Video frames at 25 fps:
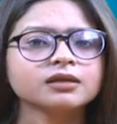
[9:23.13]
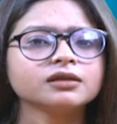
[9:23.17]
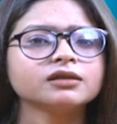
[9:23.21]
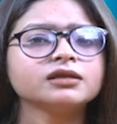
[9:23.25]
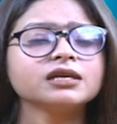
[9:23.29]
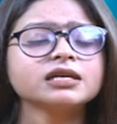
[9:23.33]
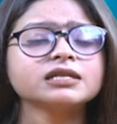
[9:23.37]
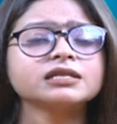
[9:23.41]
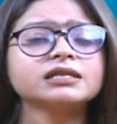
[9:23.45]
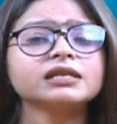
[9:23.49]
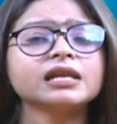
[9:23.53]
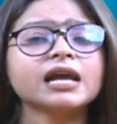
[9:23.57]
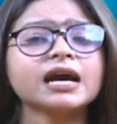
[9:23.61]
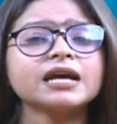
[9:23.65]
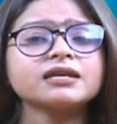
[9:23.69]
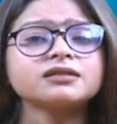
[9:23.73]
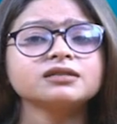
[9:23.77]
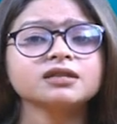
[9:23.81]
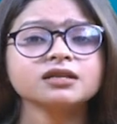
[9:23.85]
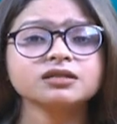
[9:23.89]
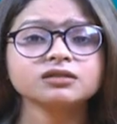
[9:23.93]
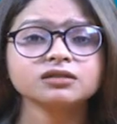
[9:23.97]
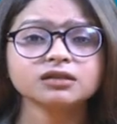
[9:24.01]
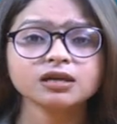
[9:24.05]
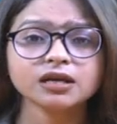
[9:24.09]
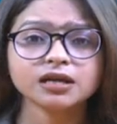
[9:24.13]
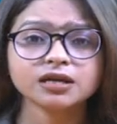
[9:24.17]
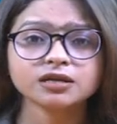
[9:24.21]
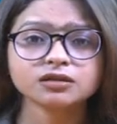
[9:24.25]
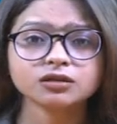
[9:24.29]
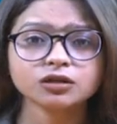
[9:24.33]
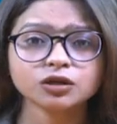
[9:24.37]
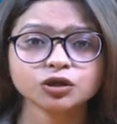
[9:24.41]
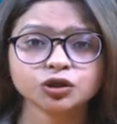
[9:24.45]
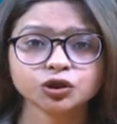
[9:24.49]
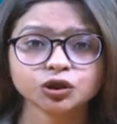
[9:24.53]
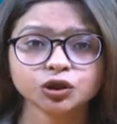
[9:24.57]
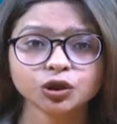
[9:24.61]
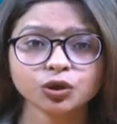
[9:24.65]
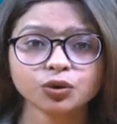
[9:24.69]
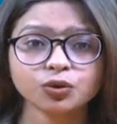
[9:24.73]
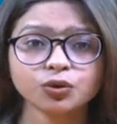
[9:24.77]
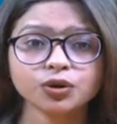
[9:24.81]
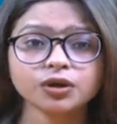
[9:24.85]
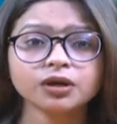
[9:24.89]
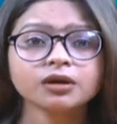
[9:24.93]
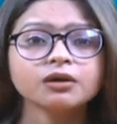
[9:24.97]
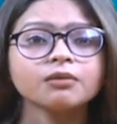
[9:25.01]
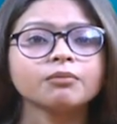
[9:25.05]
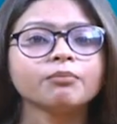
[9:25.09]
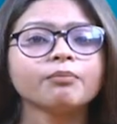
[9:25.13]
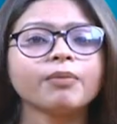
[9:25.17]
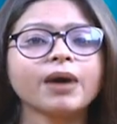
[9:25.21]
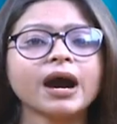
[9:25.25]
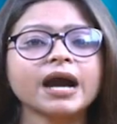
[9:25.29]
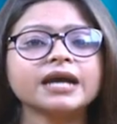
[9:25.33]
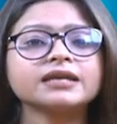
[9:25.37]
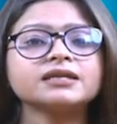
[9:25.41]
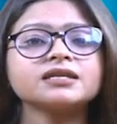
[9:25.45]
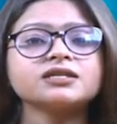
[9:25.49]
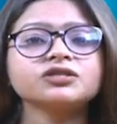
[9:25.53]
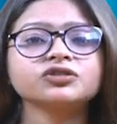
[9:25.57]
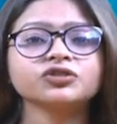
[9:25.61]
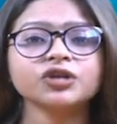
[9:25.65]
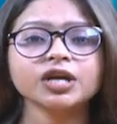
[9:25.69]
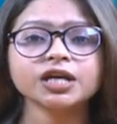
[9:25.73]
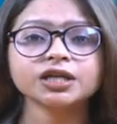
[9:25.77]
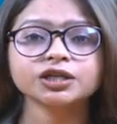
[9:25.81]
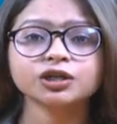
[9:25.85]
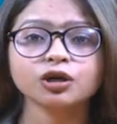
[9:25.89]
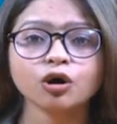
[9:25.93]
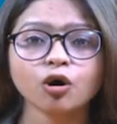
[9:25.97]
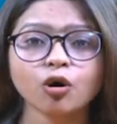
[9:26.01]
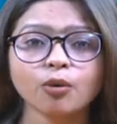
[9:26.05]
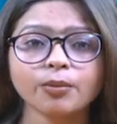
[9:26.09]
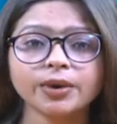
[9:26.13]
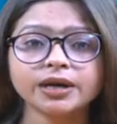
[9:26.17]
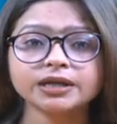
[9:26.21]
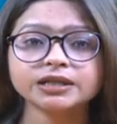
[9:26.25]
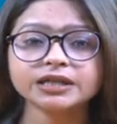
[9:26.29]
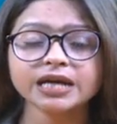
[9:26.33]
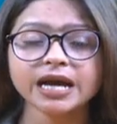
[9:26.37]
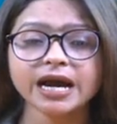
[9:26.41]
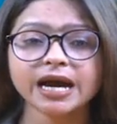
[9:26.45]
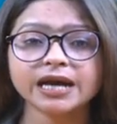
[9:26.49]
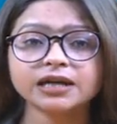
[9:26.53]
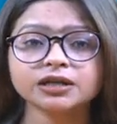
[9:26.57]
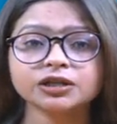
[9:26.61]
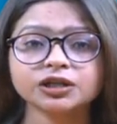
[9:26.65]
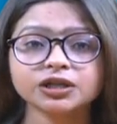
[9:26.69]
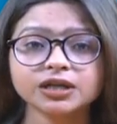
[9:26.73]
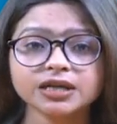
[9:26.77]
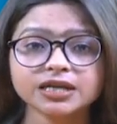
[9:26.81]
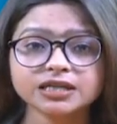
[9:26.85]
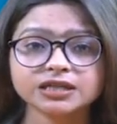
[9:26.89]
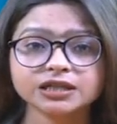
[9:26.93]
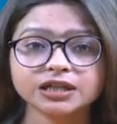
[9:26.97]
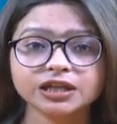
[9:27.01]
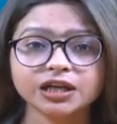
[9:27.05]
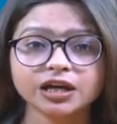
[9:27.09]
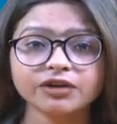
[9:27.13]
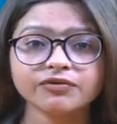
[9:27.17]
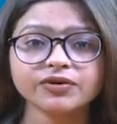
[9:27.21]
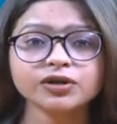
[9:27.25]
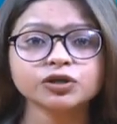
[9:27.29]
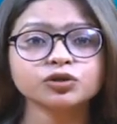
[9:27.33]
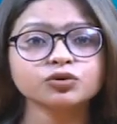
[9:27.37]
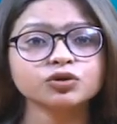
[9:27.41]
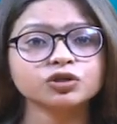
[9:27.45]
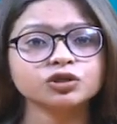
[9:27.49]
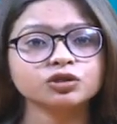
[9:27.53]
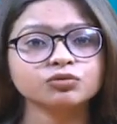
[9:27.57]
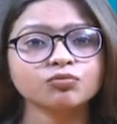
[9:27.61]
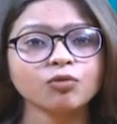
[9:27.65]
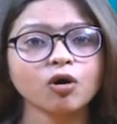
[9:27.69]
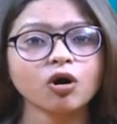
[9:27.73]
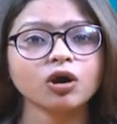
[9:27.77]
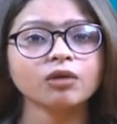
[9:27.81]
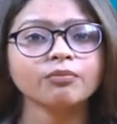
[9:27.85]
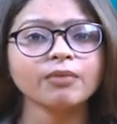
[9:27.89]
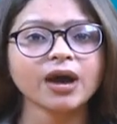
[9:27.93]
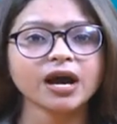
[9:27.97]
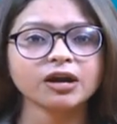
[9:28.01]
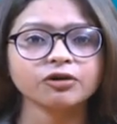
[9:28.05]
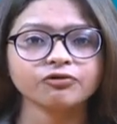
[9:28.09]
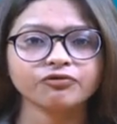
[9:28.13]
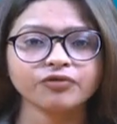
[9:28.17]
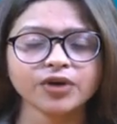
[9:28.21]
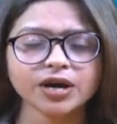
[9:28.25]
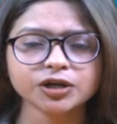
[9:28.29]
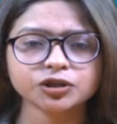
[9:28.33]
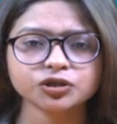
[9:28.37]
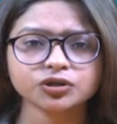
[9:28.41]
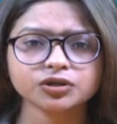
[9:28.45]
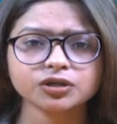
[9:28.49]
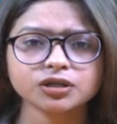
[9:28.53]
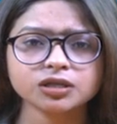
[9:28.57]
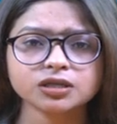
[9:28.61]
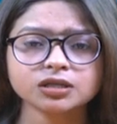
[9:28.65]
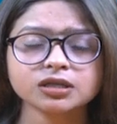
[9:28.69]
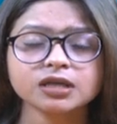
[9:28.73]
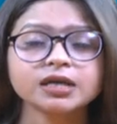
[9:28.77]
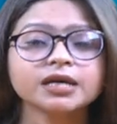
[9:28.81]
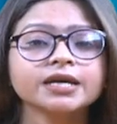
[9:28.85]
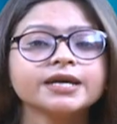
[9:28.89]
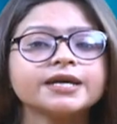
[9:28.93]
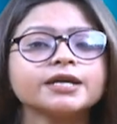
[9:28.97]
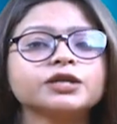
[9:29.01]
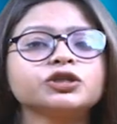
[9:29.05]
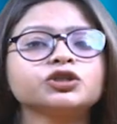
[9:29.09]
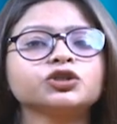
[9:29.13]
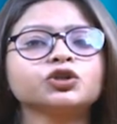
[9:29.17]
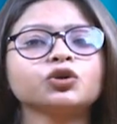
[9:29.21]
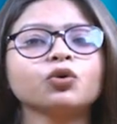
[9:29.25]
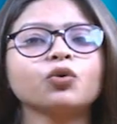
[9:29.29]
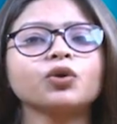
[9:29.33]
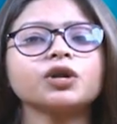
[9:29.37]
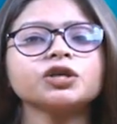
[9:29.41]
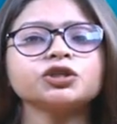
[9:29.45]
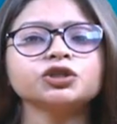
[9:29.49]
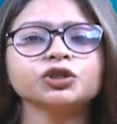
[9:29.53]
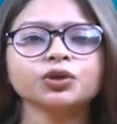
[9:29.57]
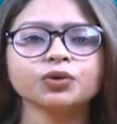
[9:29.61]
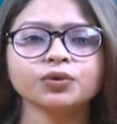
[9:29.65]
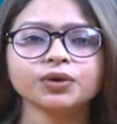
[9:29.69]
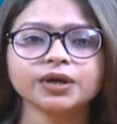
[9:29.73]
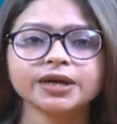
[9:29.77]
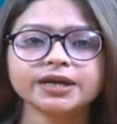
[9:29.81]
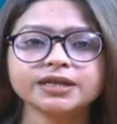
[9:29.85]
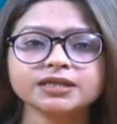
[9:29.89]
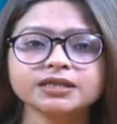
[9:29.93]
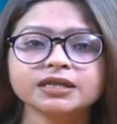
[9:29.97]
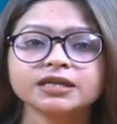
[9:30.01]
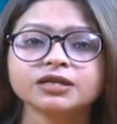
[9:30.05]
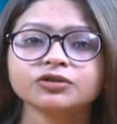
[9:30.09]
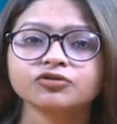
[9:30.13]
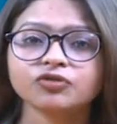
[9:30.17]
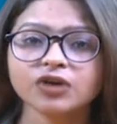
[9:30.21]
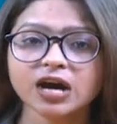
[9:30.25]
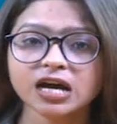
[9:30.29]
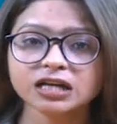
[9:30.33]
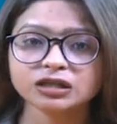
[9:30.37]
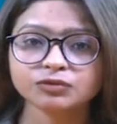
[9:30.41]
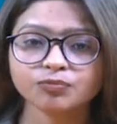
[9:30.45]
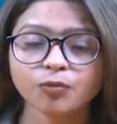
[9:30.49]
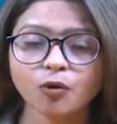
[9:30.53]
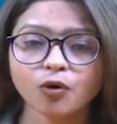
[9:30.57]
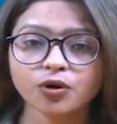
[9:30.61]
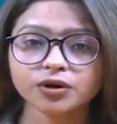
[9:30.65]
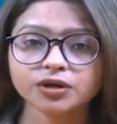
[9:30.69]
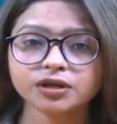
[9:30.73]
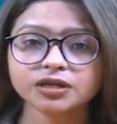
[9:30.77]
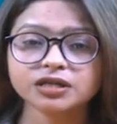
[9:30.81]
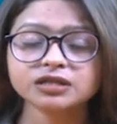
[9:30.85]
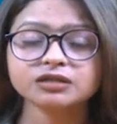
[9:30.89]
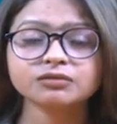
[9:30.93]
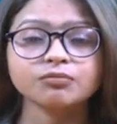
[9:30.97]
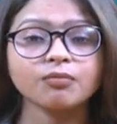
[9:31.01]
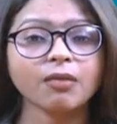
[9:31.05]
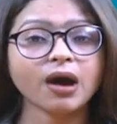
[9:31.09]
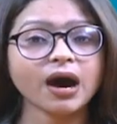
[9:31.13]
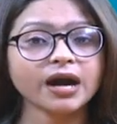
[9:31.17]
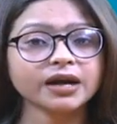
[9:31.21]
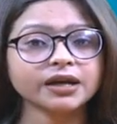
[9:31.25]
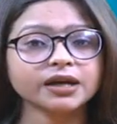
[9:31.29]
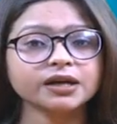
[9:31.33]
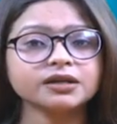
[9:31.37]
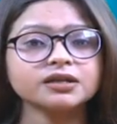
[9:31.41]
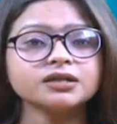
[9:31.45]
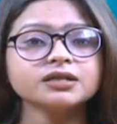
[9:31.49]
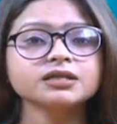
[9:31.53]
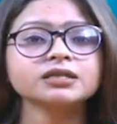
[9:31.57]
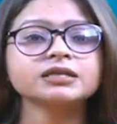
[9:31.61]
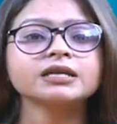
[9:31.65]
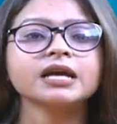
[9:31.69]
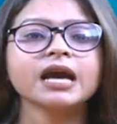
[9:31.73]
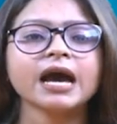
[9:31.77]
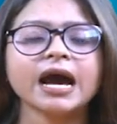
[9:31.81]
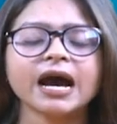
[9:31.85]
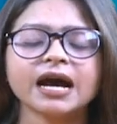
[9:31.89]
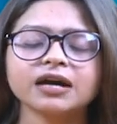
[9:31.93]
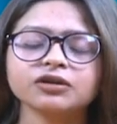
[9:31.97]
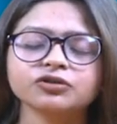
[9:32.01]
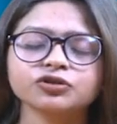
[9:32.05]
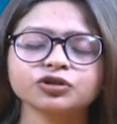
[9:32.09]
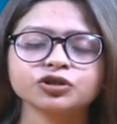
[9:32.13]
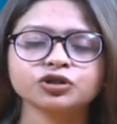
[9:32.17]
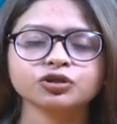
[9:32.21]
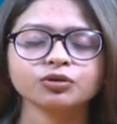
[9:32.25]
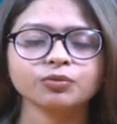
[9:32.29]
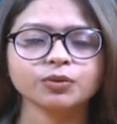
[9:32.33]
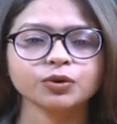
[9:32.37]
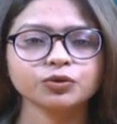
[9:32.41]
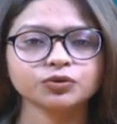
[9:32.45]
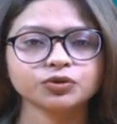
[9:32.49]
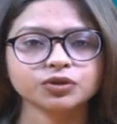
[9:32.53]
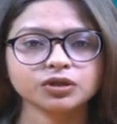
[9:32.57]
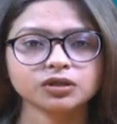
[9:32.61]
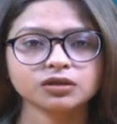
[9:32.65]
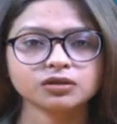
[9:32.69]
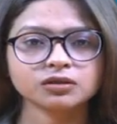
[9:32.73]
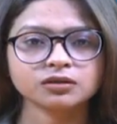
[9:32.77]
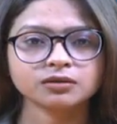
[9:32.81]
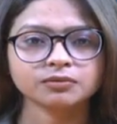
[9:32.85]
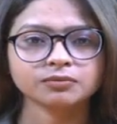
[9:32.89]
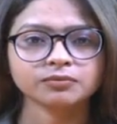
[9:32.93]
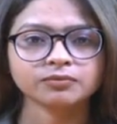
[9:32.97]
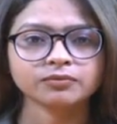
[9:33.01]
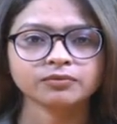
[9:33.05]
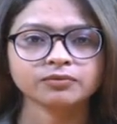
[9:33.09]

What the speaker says: This license is issued by the state government and is given to small manufacturers, storage units, transporters, marketers and distributors.